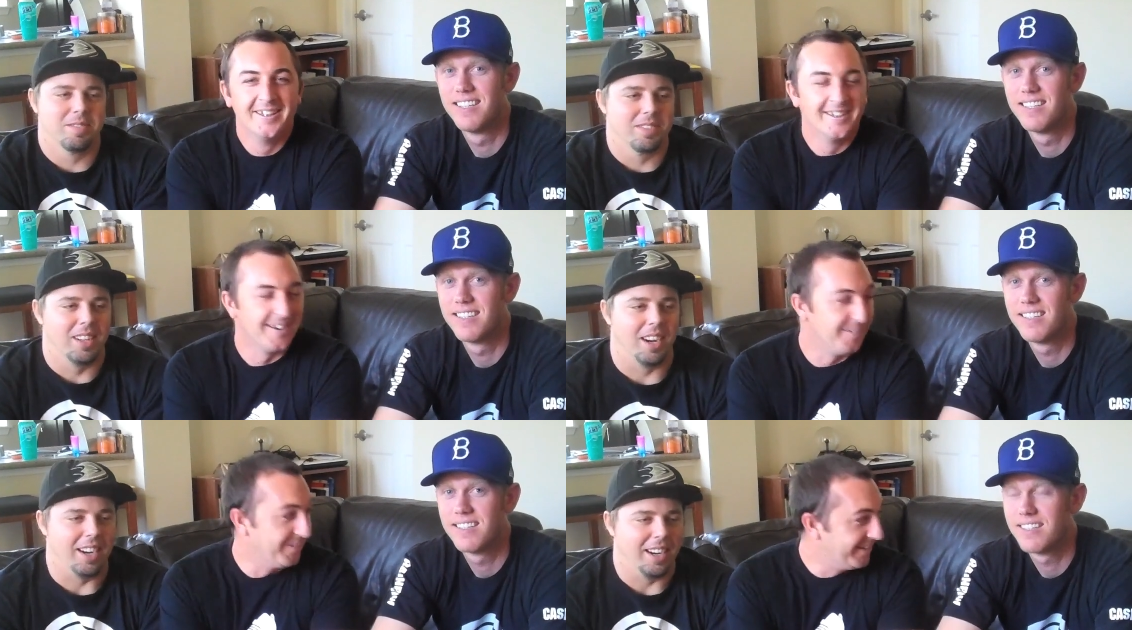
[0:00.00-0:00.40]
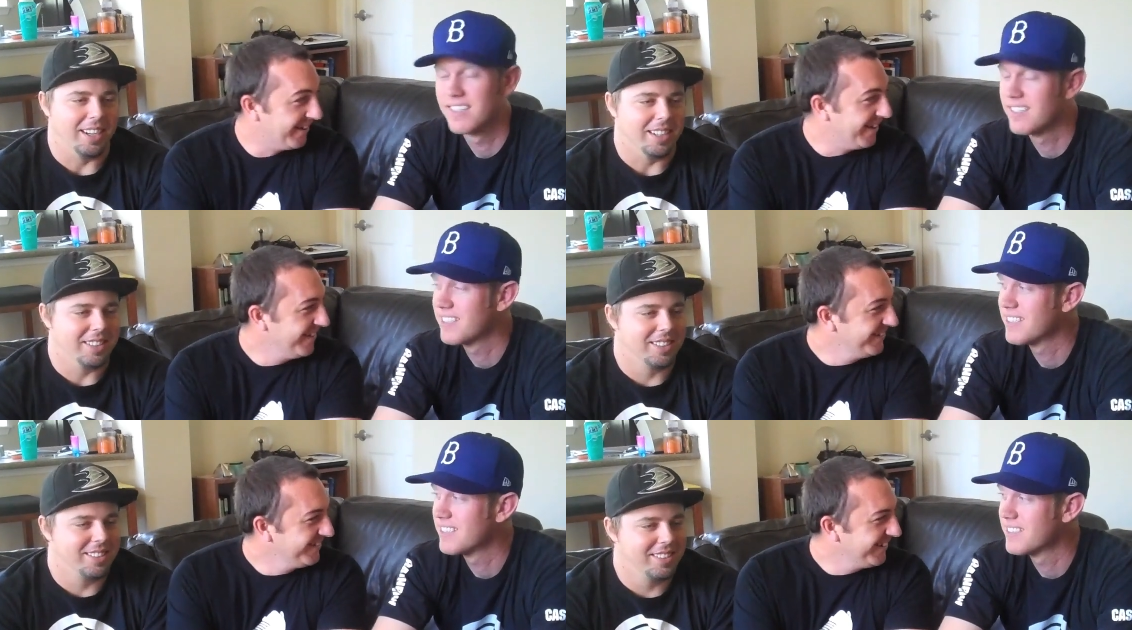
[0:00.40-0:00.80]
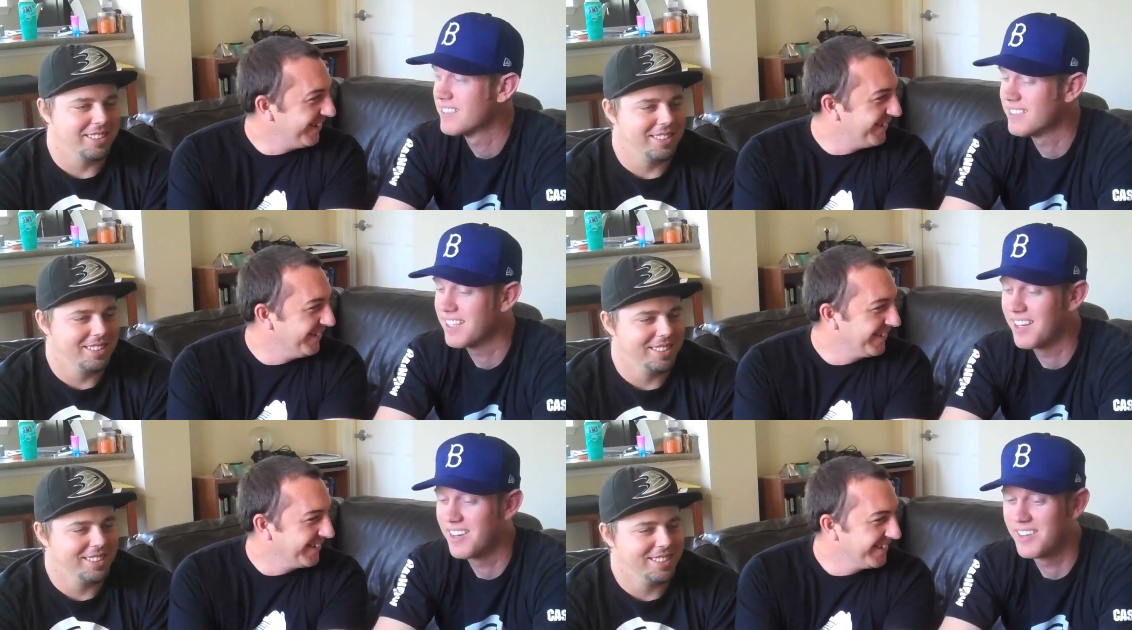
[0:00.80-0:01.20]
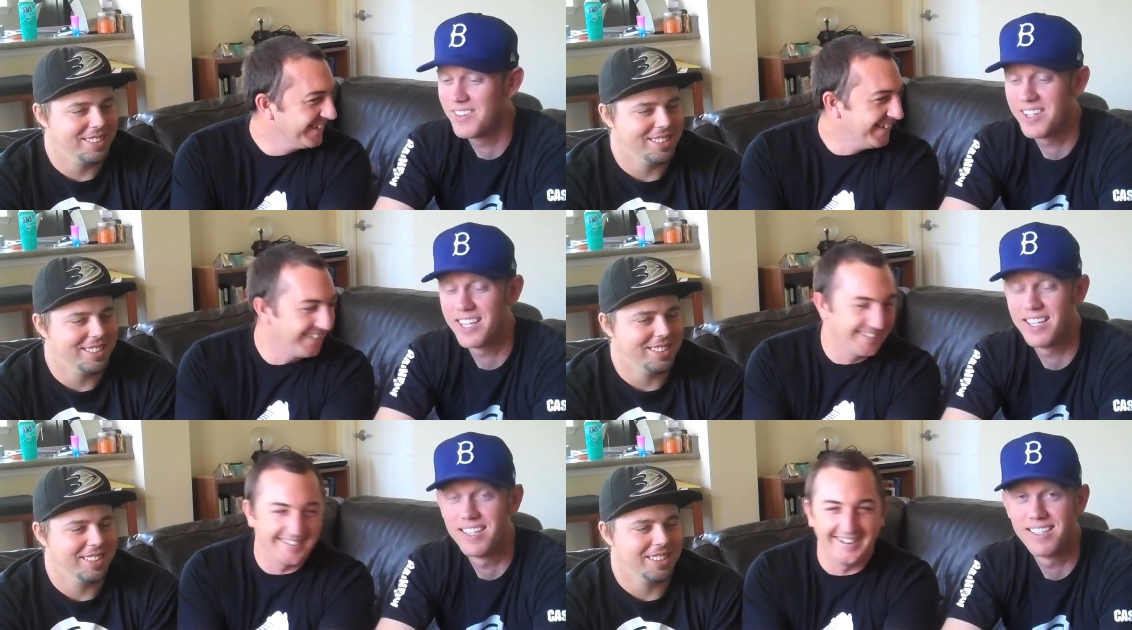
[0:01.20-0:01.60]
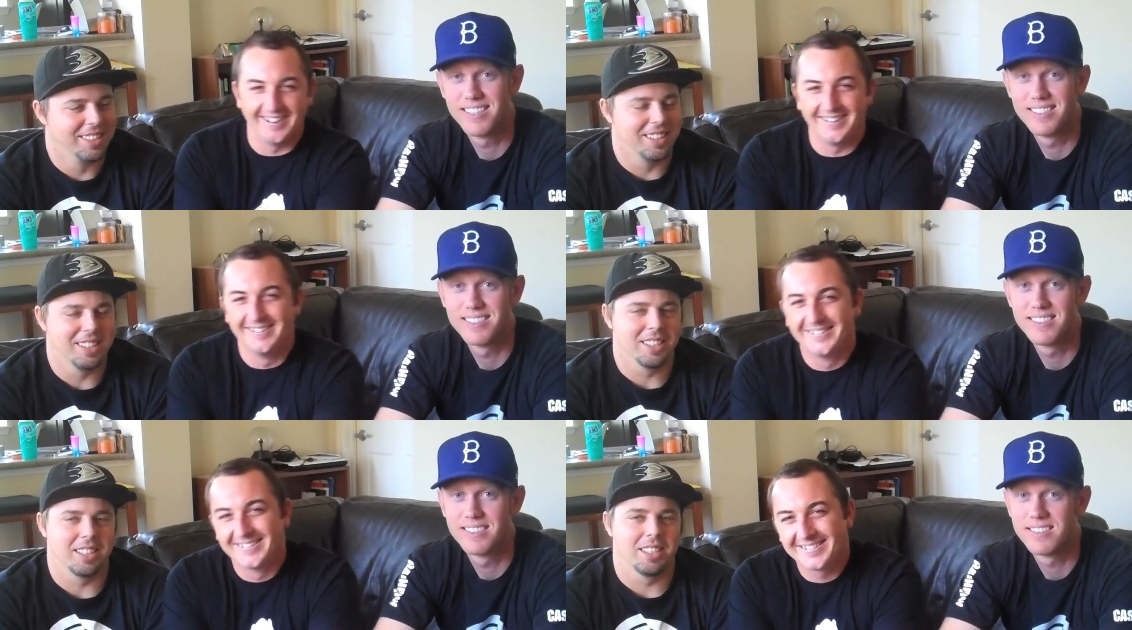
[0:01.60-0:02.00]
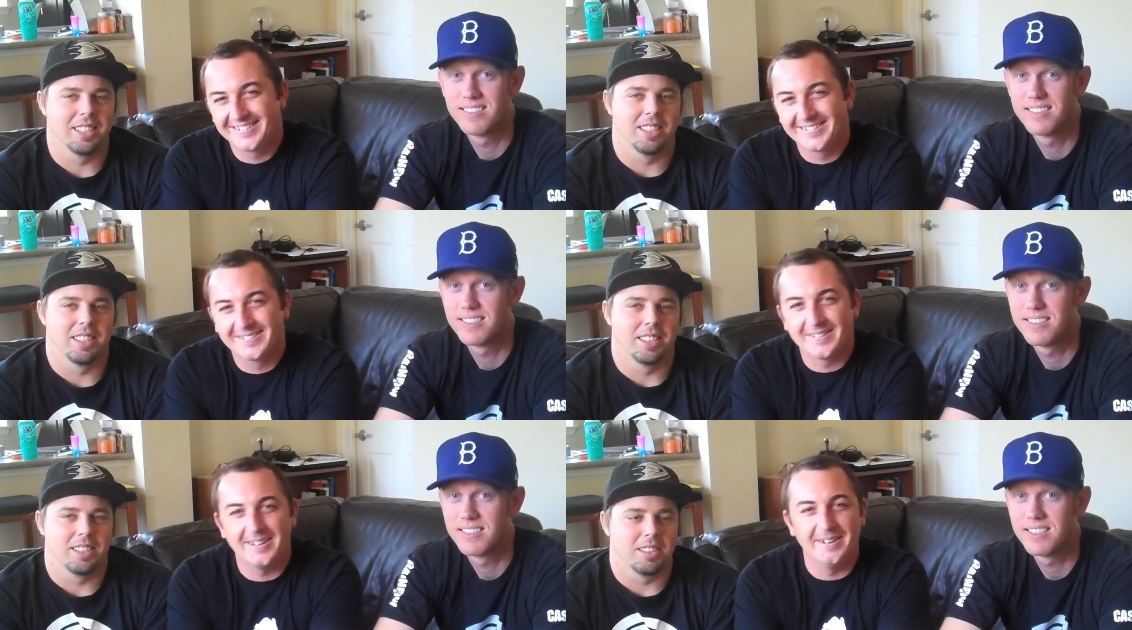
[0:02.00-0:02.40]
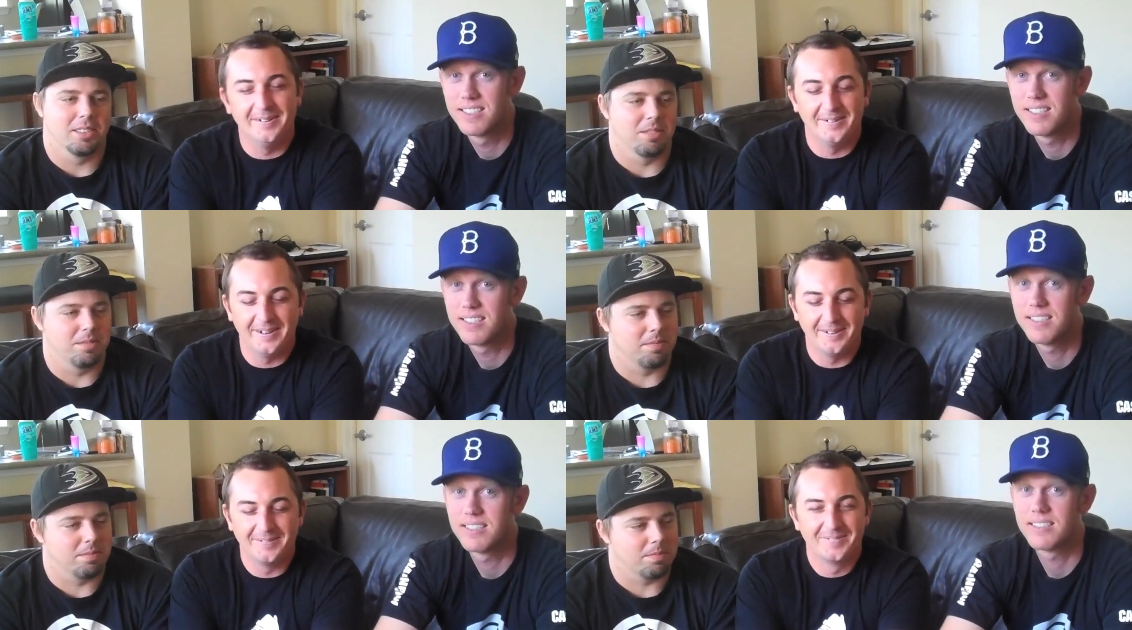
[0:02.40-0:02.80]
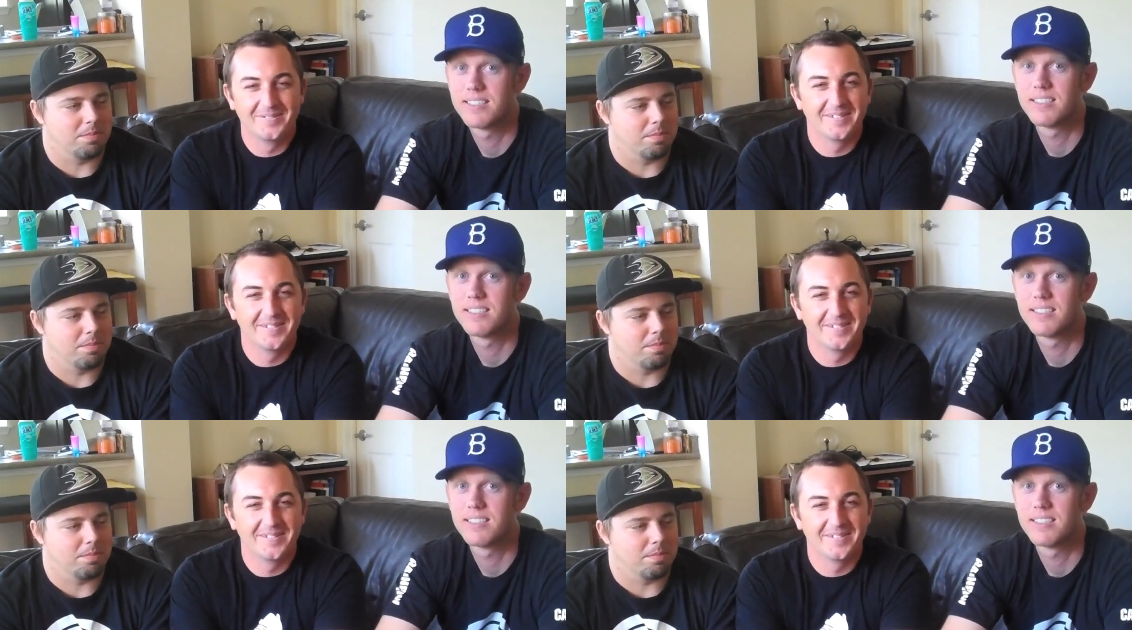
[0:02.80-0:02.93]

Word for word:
Speaker 1: Are we done? Are we good? Okay. Anyway.